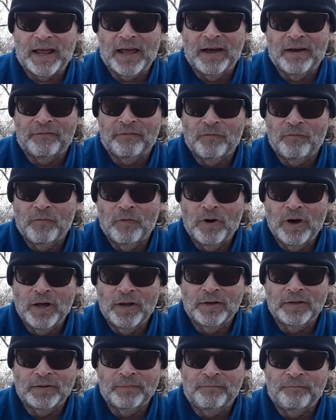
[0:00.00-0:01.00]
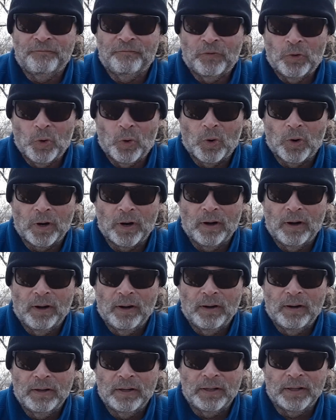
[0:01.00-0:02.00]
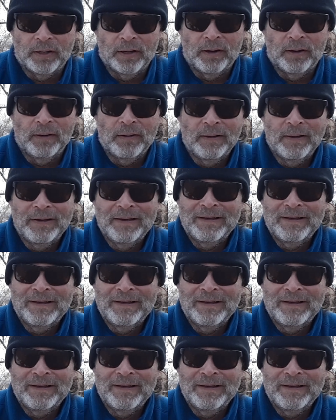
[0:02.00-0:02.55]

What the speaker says: f1.4, you know?